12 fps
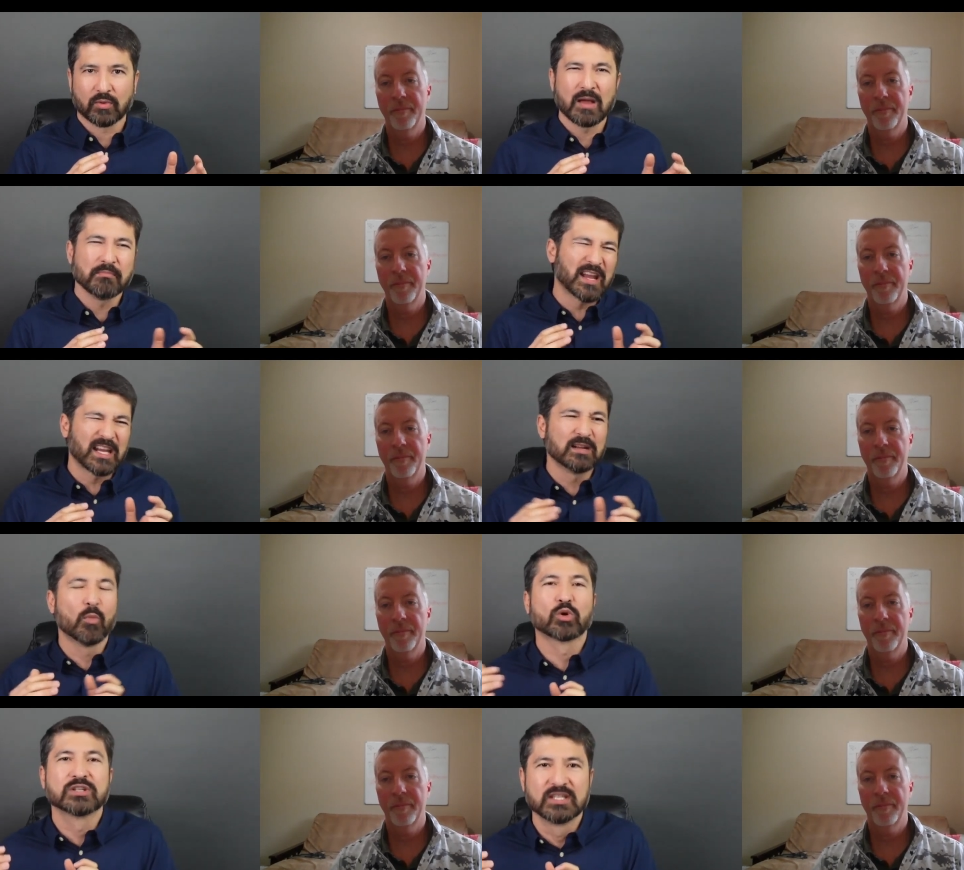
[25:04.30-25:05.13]
Speaker 1: right? Making it
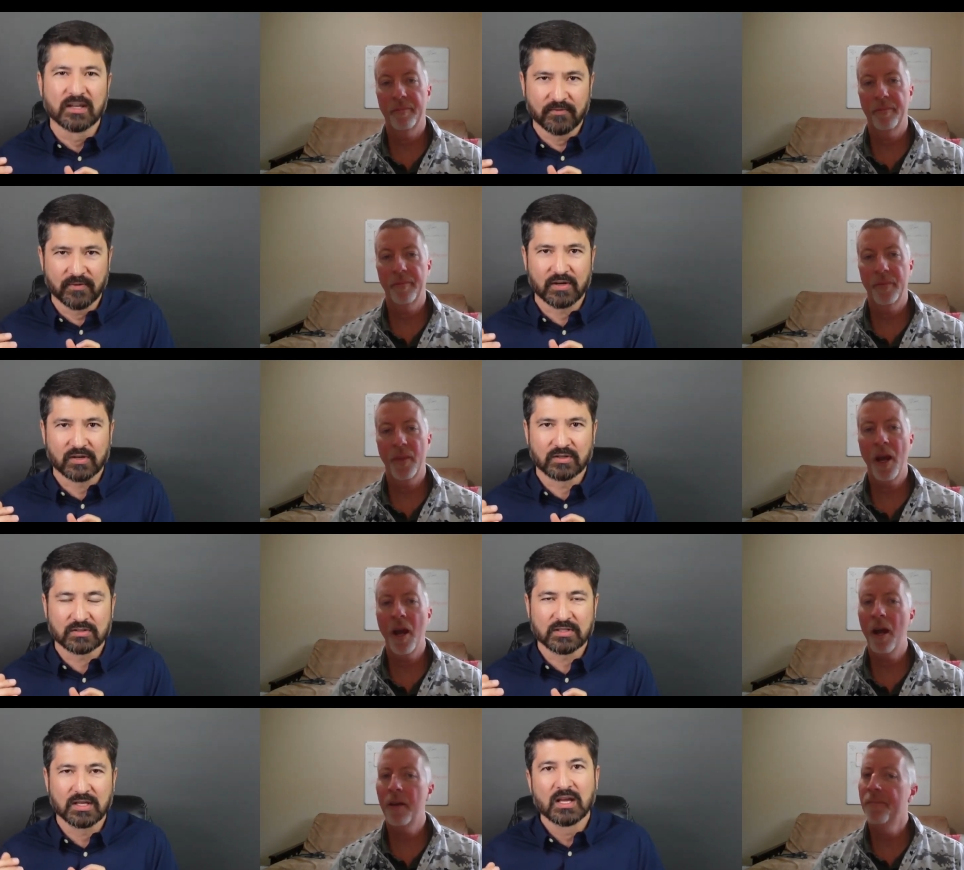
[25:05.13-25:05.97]
more difficult.
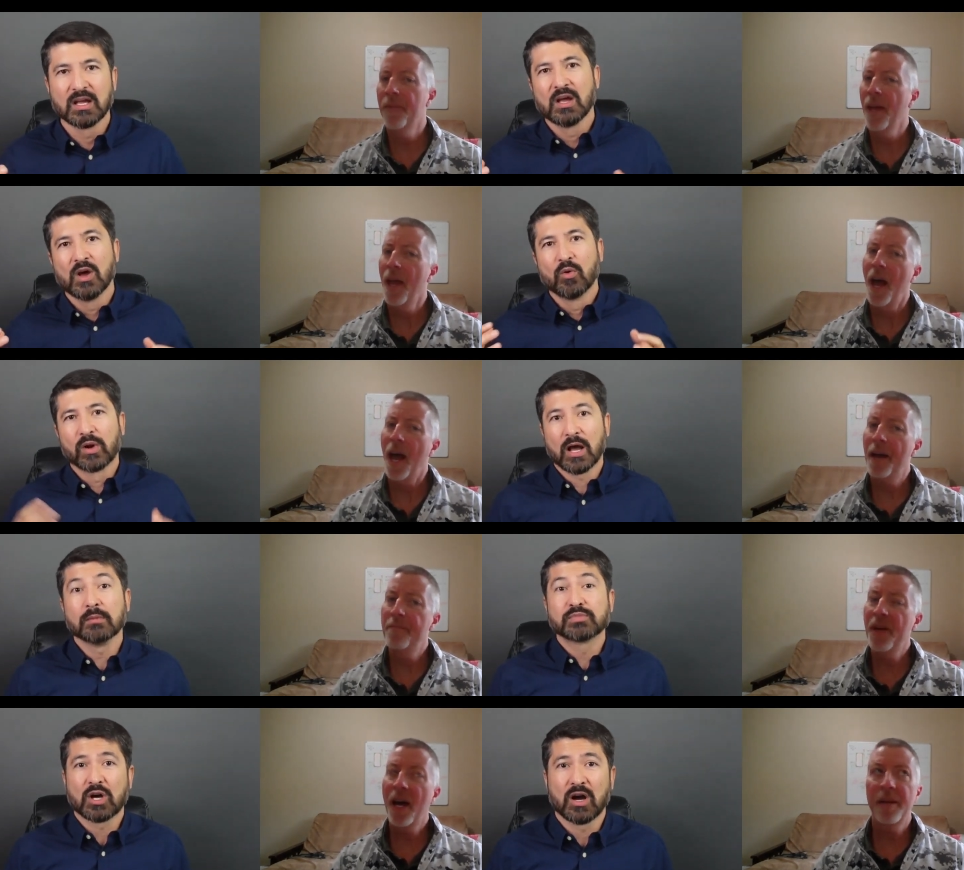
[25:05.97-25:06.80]
Speaker 2: What I'm
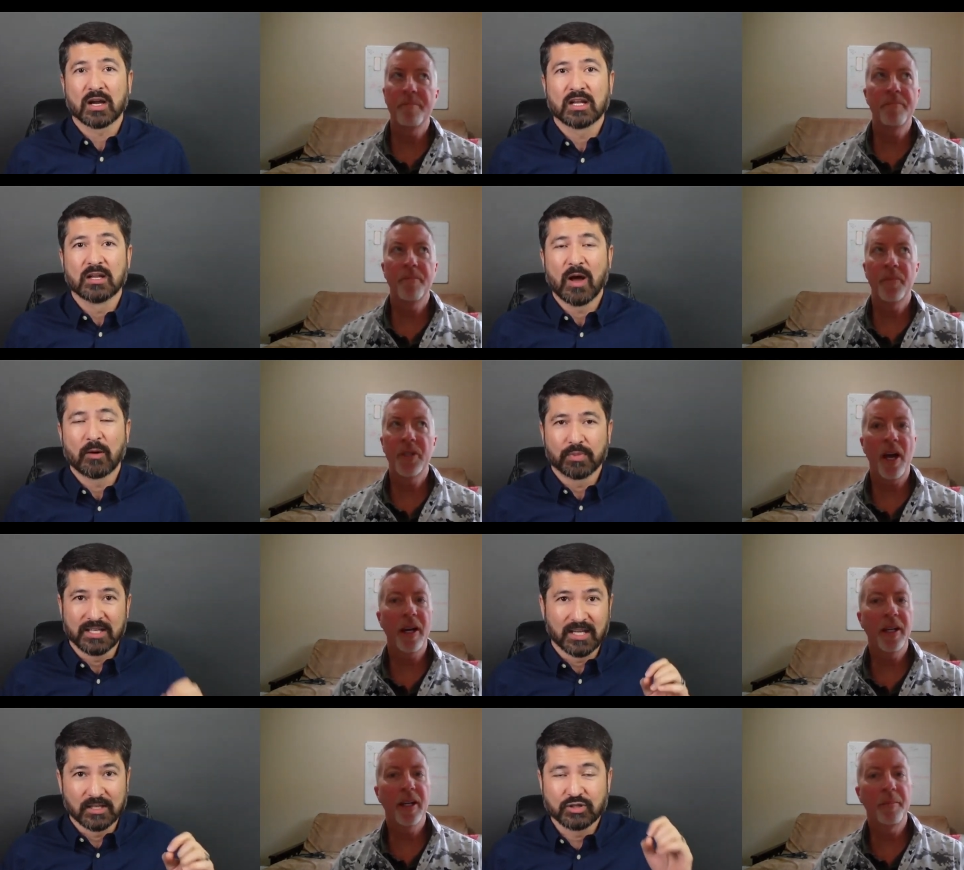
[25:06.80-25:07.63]
talking about
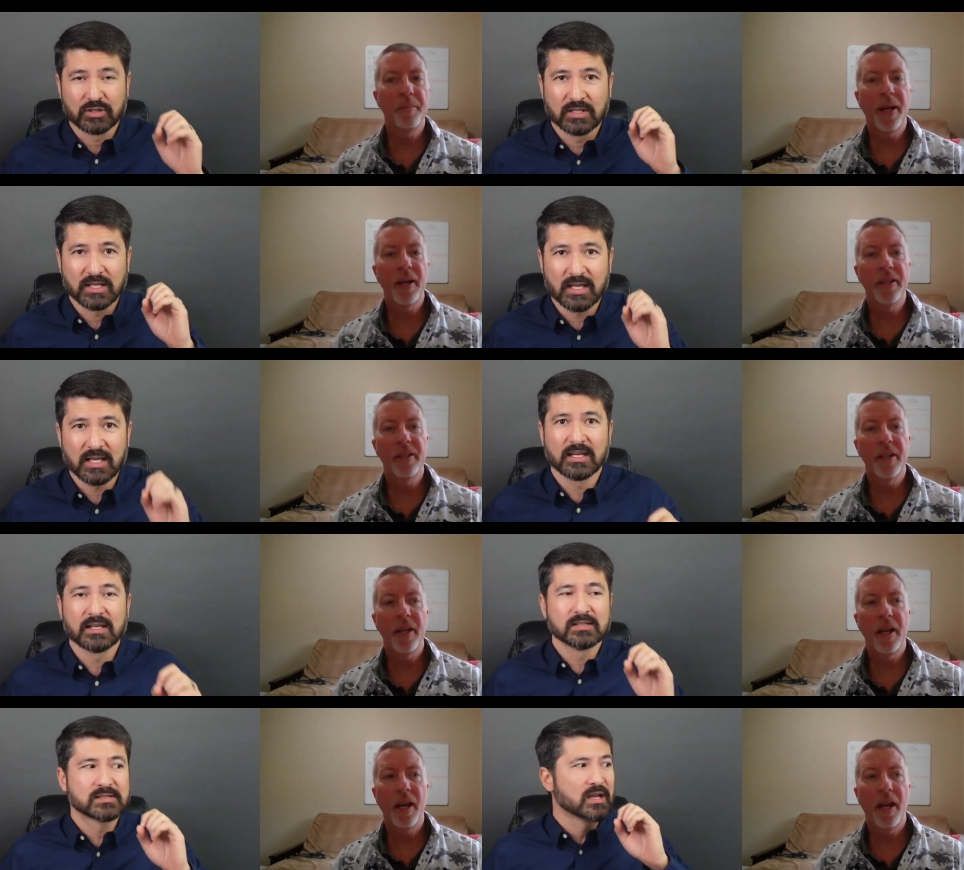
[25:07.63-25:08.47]
potentially
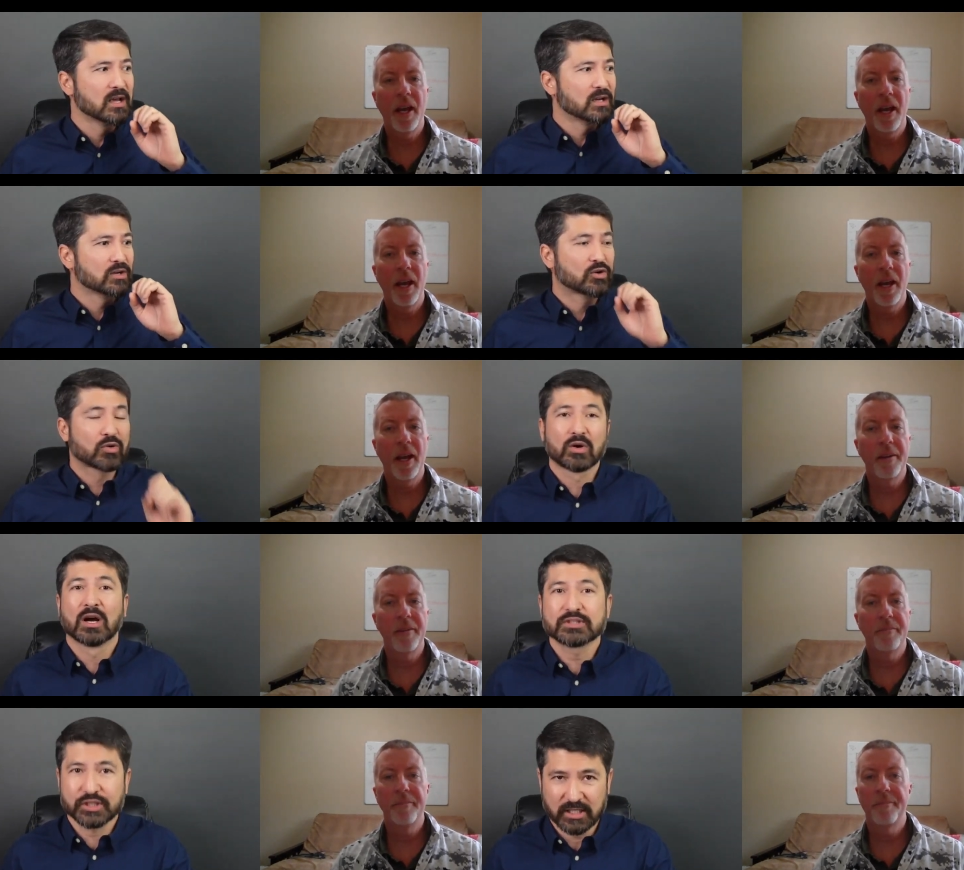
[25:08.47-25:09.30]
is
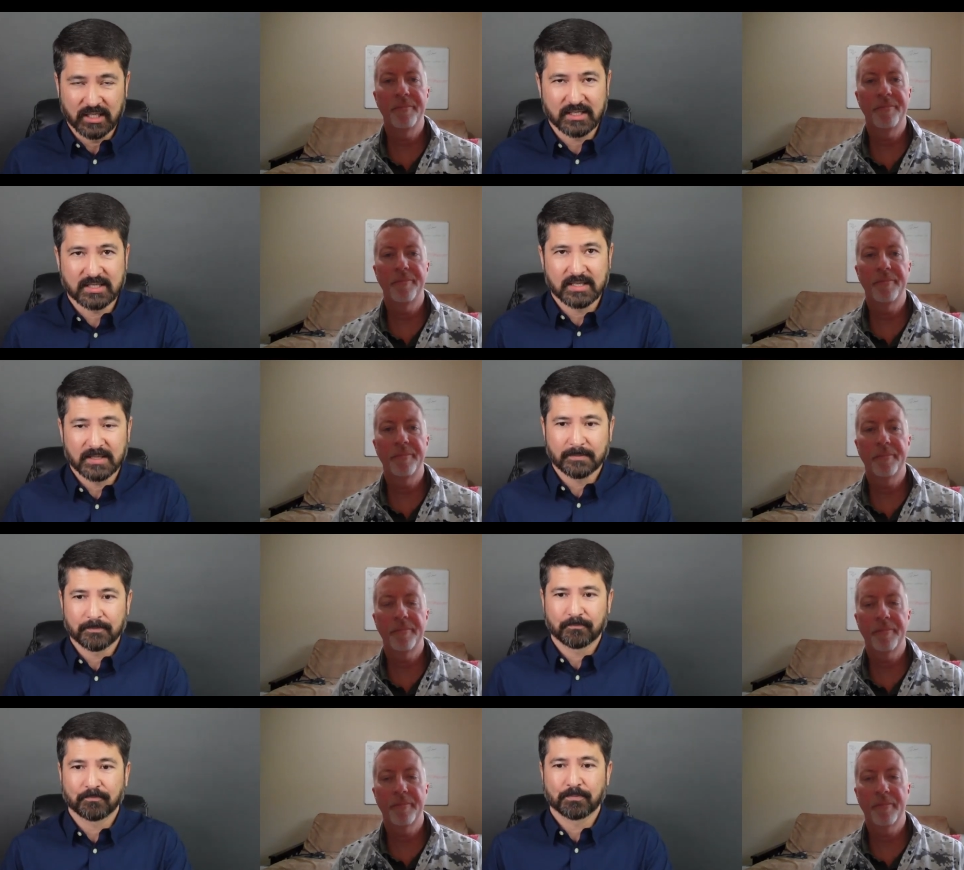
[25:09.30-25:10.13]
crushing it.
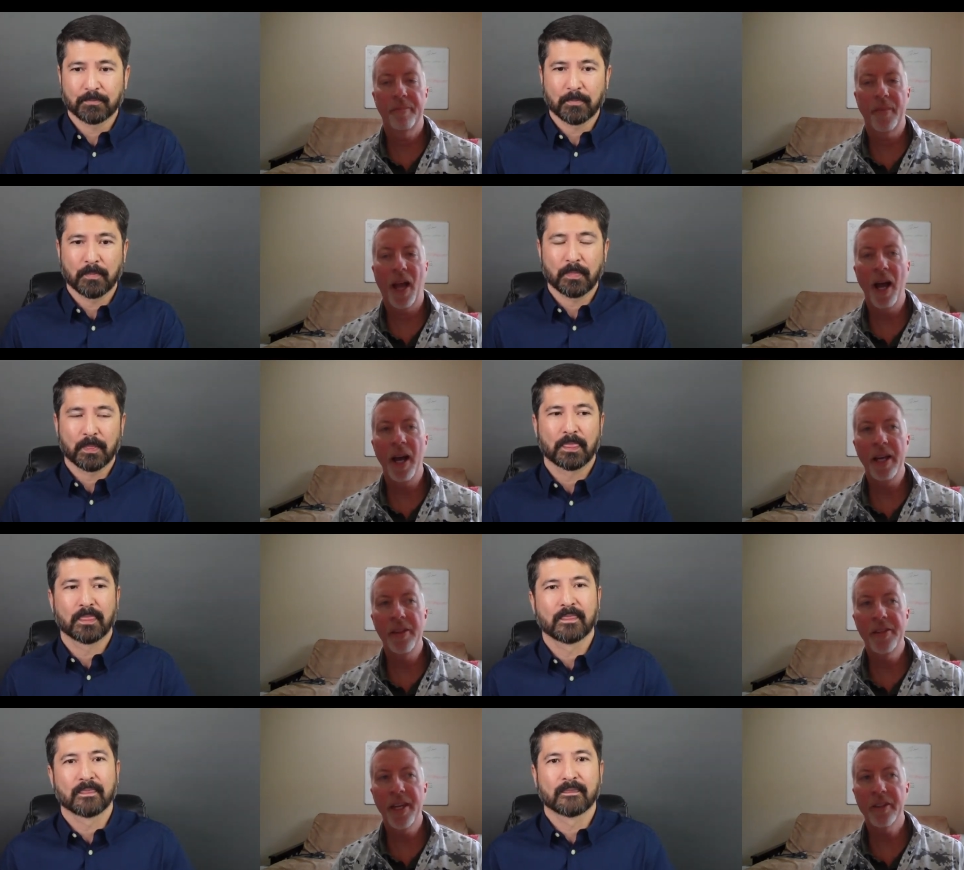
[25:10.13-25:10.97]
I
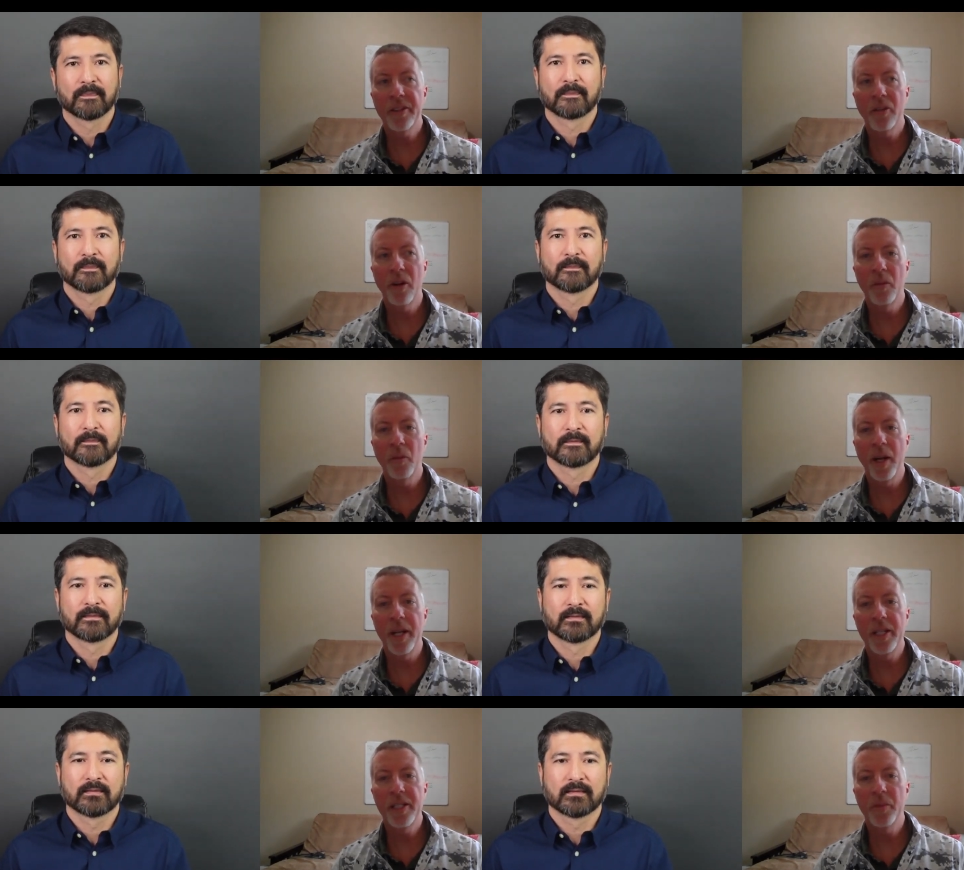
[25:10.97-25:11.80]
think there are
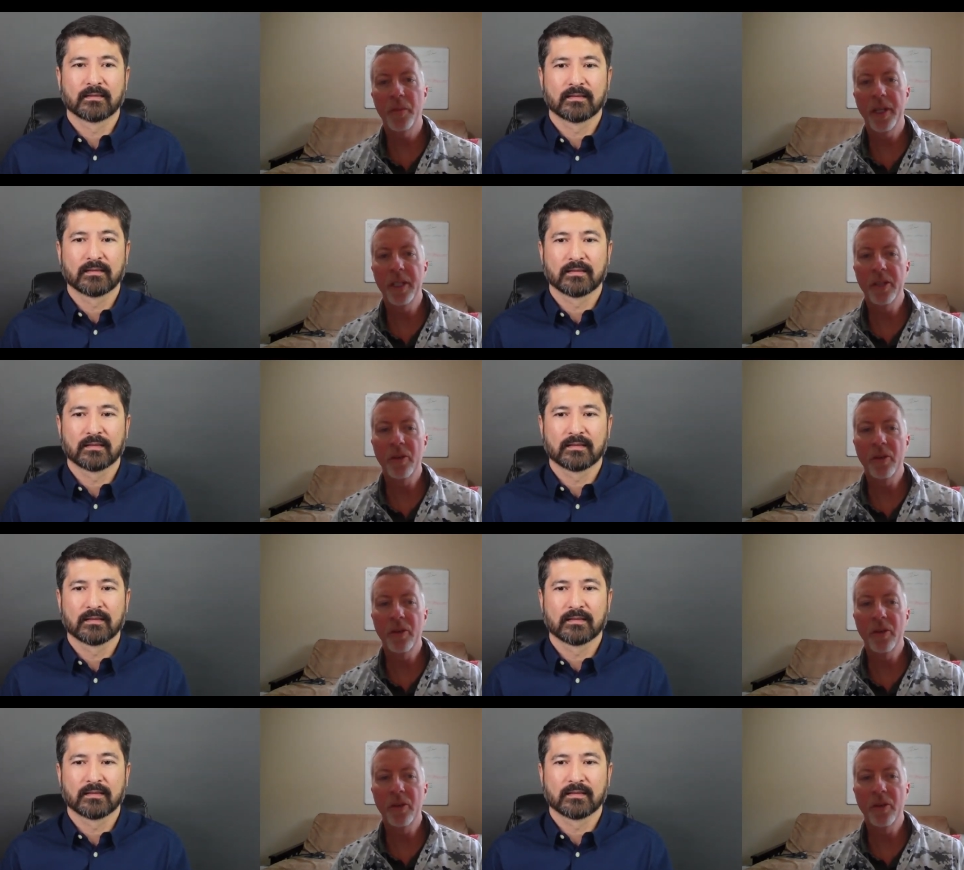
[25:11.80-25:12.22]
ways that we can